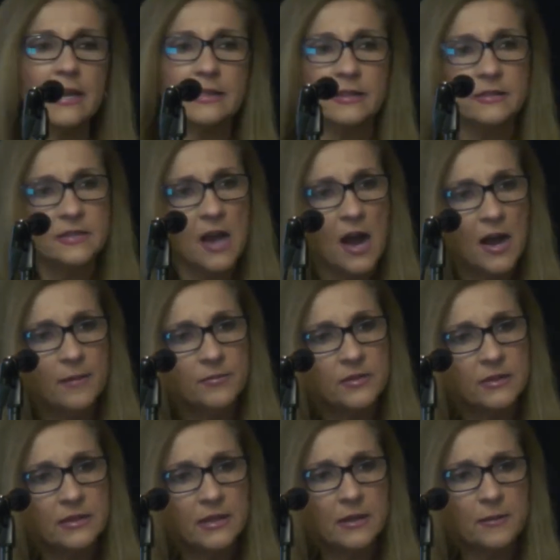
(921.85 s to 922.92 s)
the time
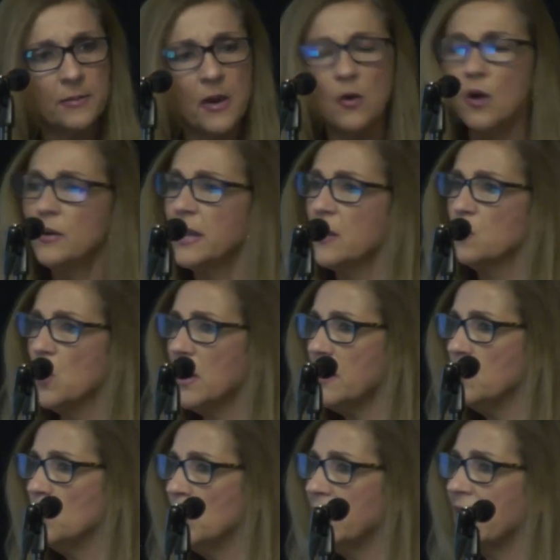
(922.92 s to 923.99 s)
to think about, okay,
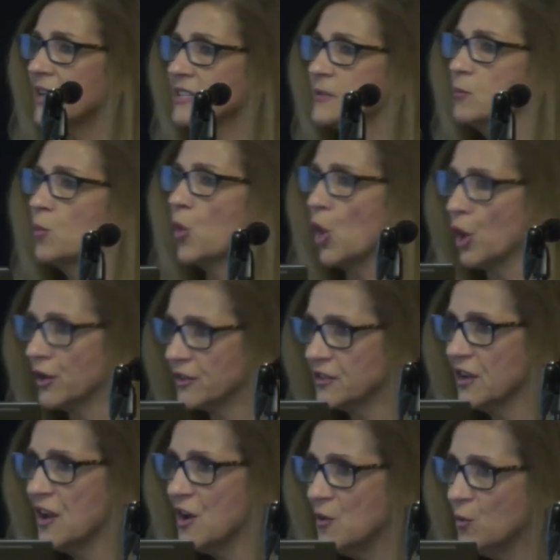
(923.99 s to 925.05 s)
what has worked?